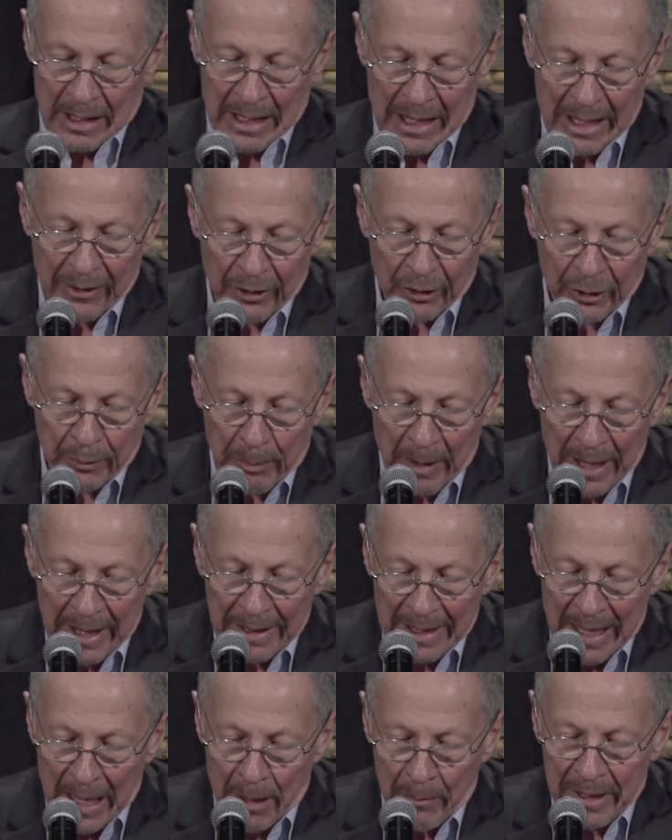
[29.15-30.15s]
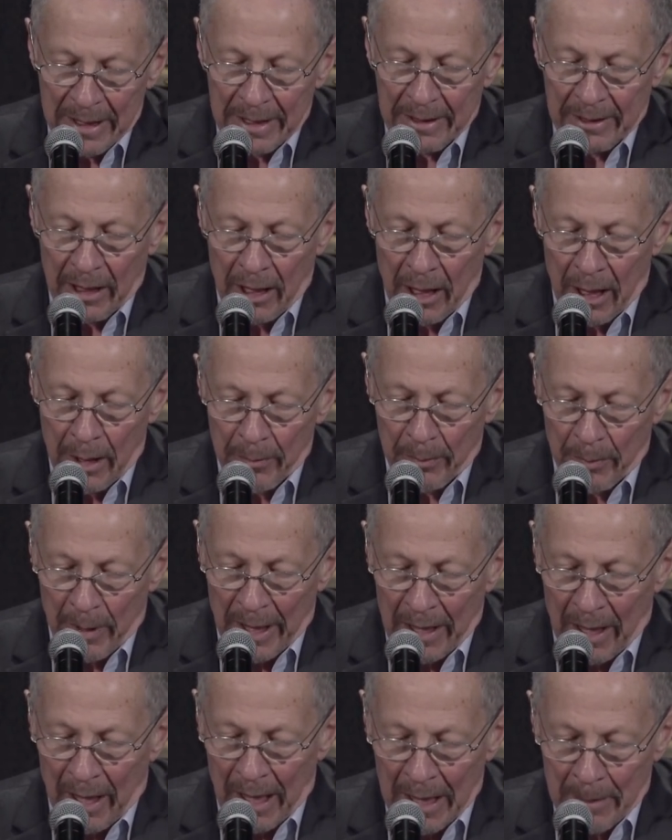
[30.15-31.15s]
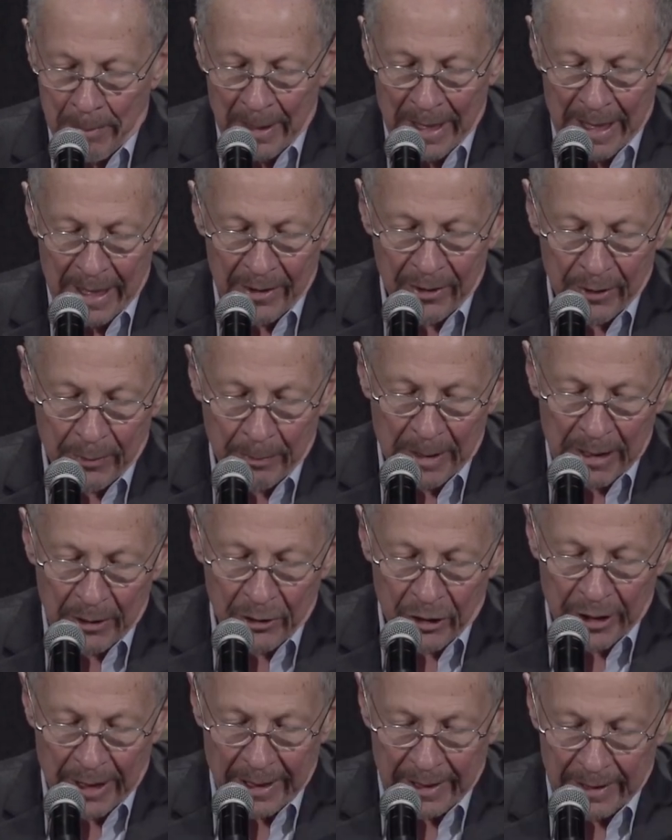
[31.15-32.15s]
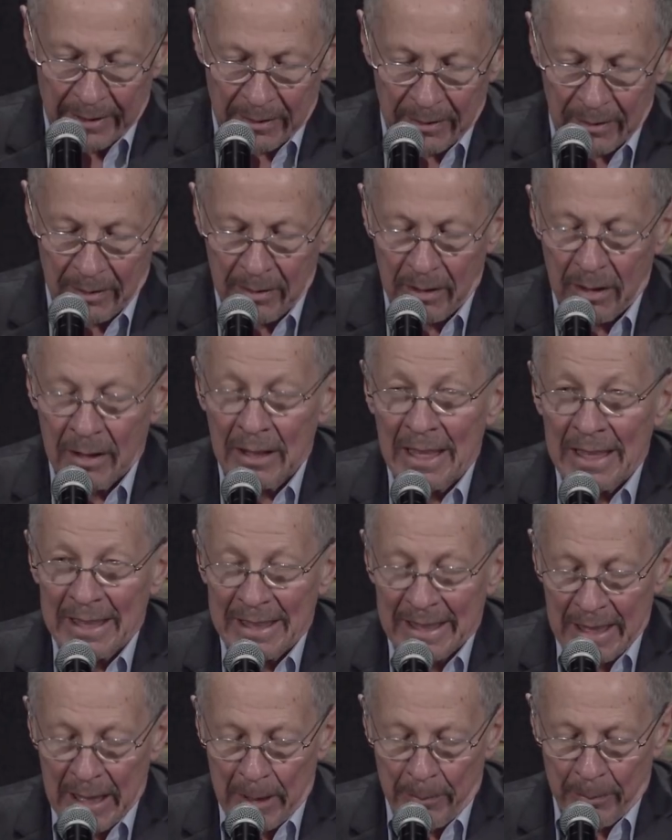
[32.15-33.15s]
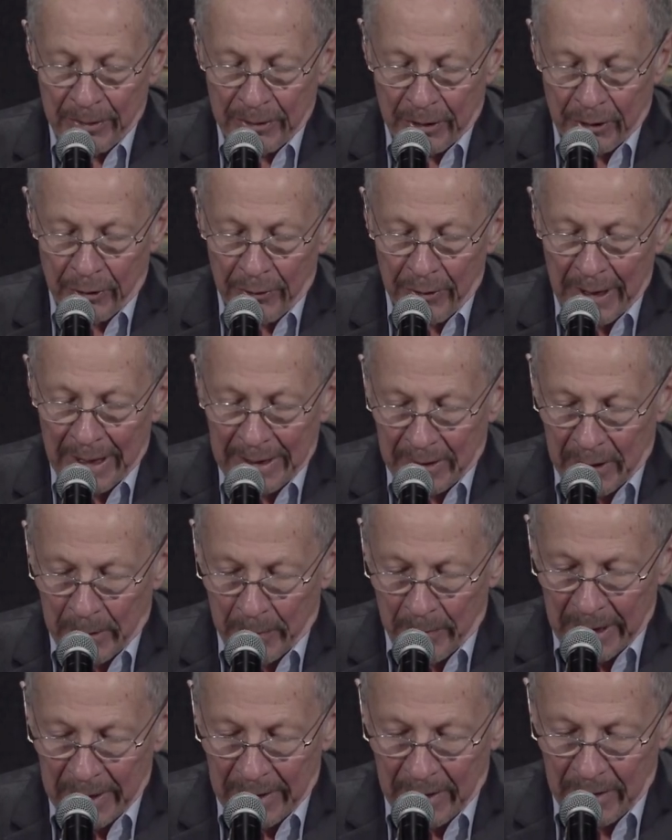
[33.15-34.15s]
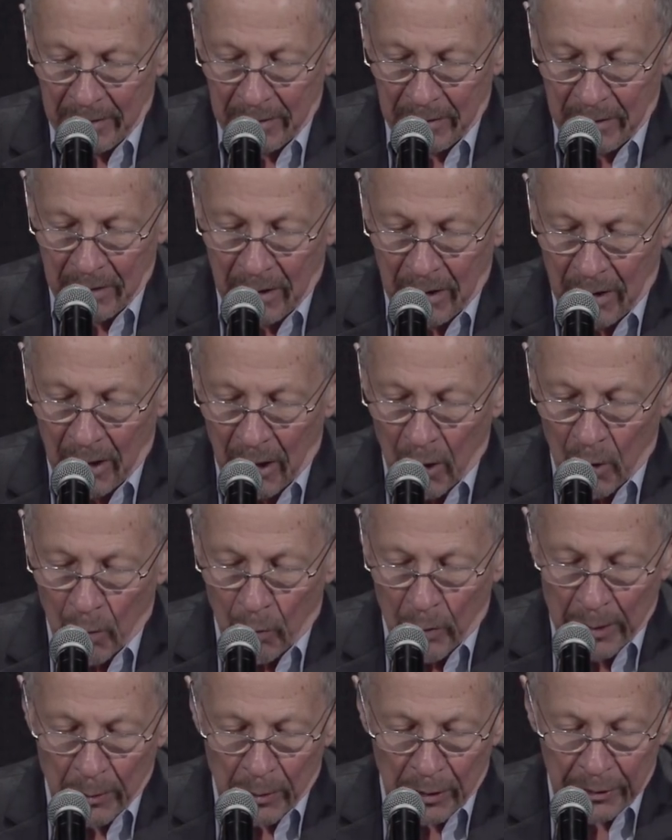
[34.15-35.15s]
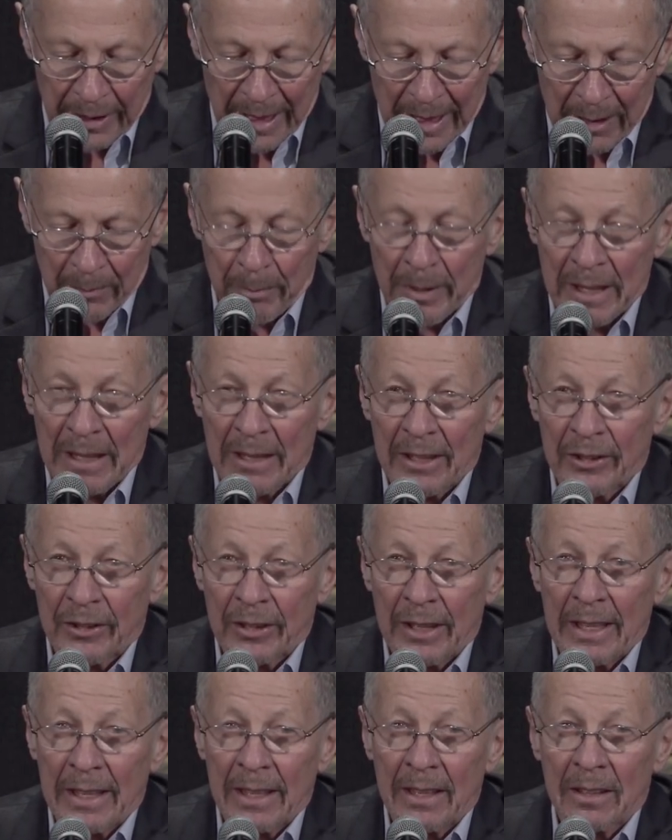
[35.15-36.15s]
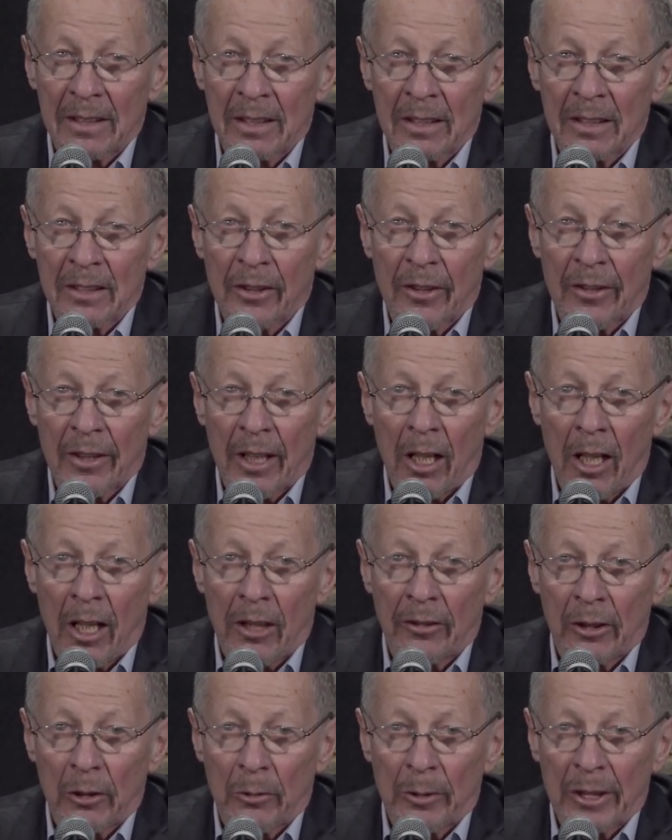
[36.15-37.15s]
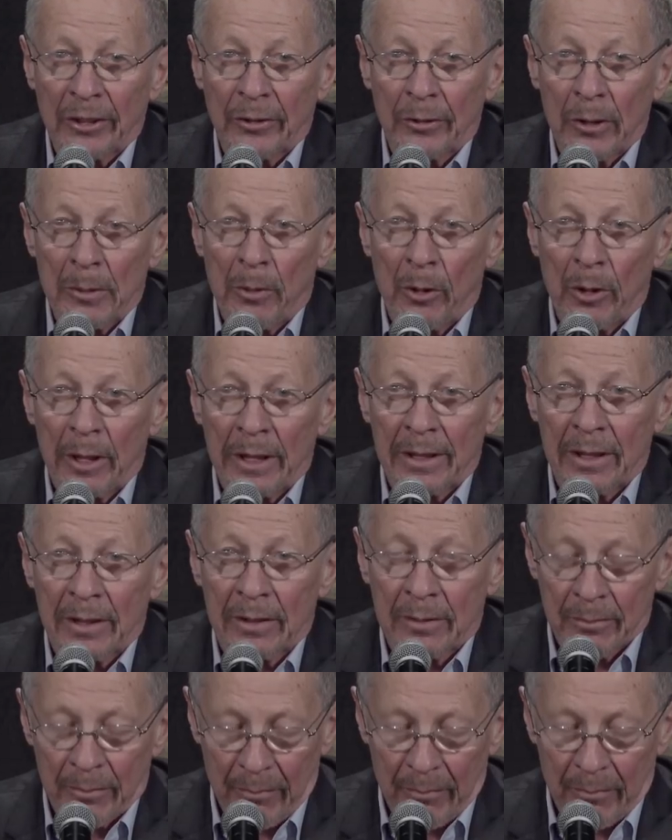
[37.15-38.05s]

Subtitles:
And despite how many times my iPad spell checker keeps correcting me, we will not be listening to the Borowitz Report.